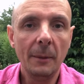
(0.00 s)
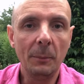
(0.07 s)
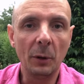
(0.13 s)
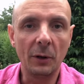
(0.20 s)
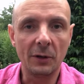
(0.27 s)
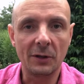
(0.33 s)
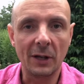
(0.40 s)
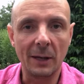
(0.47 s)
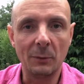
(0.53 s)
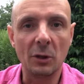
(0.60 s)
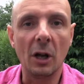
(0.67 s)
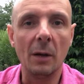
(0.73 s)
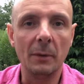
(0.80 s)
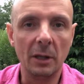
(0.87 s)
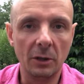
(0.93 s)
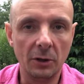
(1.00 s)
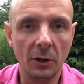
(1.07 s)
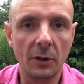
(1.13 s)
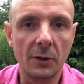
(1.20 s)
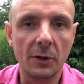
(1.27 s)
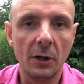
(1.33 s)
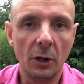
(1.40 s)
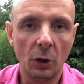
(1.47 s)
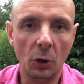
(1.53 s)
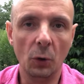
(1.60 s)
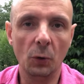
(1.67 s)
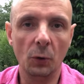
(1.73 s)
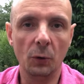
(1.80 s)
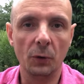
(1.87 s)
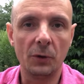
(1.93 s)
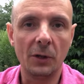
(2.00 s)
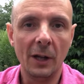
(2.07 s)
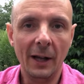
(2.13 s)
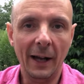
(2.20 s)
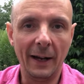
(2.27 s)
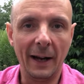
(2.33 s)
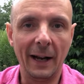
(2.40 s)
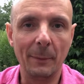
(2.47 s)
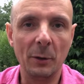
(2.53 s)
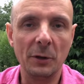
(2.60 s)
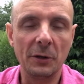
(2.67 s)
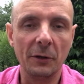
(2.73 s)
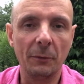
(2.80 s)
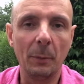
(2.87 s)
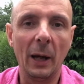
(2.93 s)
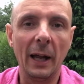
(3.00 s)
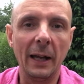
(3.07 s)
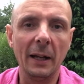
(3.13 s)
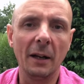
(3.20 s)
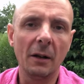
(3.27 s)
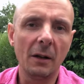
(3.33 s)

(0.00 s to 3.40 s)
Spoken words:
but at the same time it does cause an element of pain.